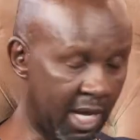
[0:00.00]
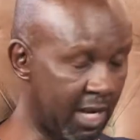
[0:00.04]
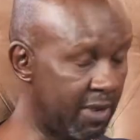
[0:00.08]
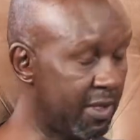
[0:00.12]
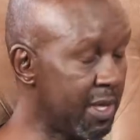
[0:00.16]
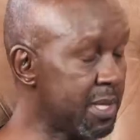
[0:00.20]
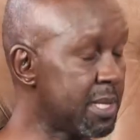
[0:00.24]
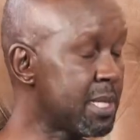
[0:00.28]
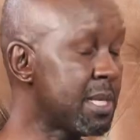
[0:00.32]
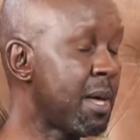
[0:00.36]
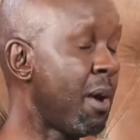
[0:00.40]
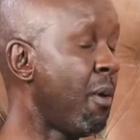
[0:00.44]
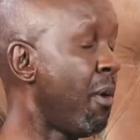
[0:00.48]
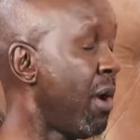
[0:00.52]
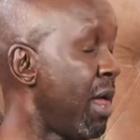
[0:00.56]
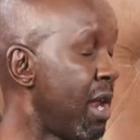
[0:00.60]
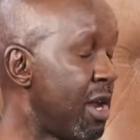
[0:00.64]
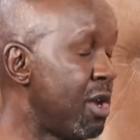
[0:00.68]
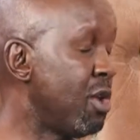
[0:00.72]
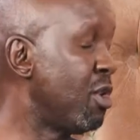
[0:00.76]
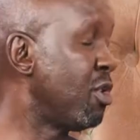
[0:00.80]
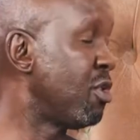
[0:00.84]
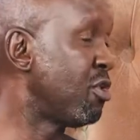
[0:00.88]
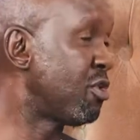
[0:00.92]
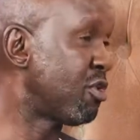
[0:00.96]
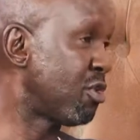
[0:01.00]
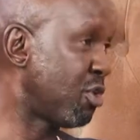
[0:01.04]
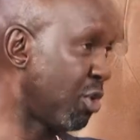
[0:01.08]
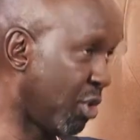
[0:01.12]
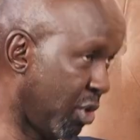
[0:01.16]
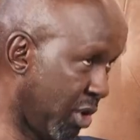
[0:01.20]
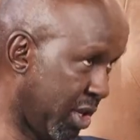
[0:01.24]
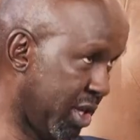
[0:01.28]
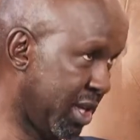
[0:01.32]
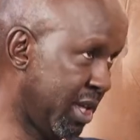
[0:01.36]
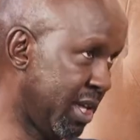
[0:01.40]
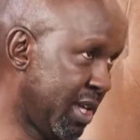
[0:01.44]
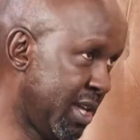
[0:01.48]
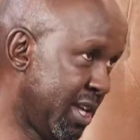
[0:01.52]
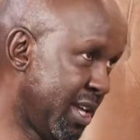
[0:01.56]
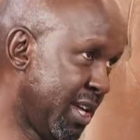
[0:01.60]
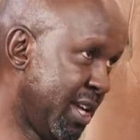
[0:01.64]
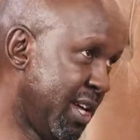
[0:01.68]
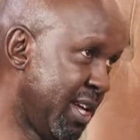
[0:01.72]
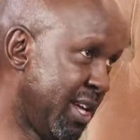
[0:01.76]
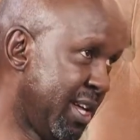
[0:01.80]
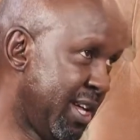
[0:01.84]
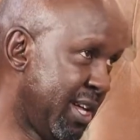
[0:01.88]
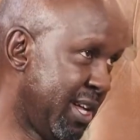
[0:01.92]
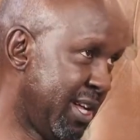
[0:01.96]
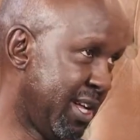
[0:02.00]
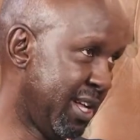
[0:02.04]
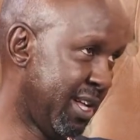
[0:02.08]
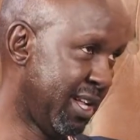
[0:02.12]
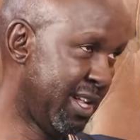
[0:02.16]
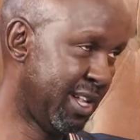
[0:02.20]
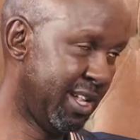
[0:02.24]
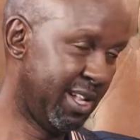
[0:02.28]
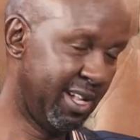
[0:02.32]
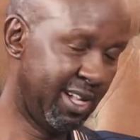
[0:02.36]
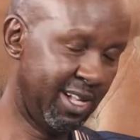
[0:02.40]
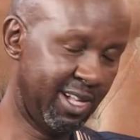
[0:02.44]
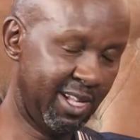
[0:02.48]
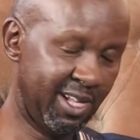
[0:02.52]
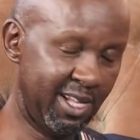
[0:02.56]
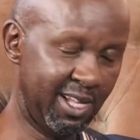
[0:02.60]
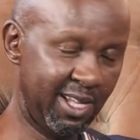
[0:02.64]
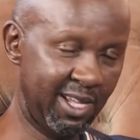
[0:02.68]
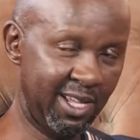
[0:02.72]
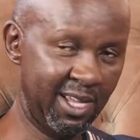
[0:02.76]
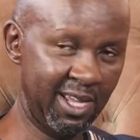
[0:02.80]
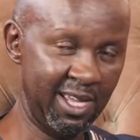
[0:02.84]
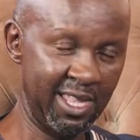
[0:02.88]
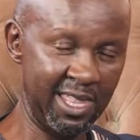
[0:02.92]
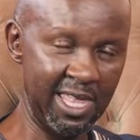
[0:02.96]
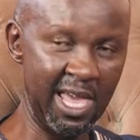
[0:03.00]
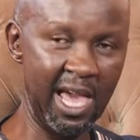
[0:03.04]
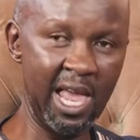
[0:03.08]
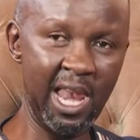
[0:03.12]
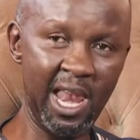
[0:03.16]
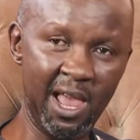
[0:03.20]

And this is a well-known story. They